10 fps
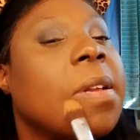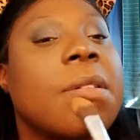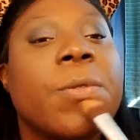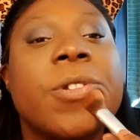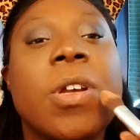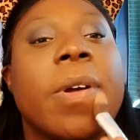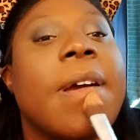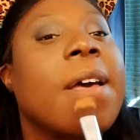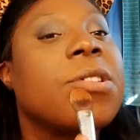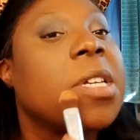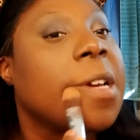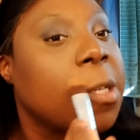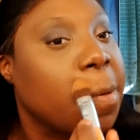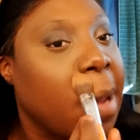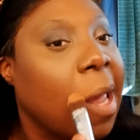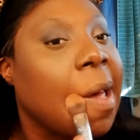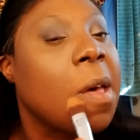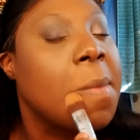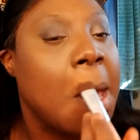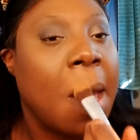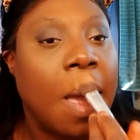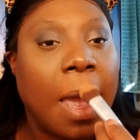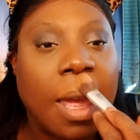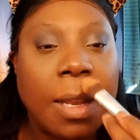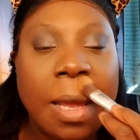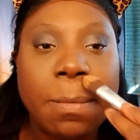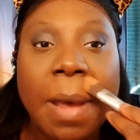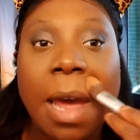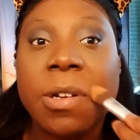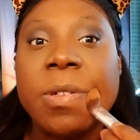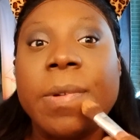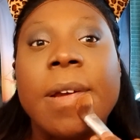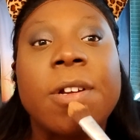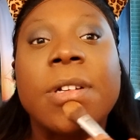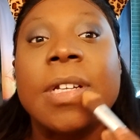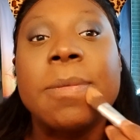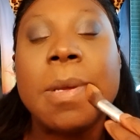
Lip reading: was showing how she does her makeup and like powders around her lips.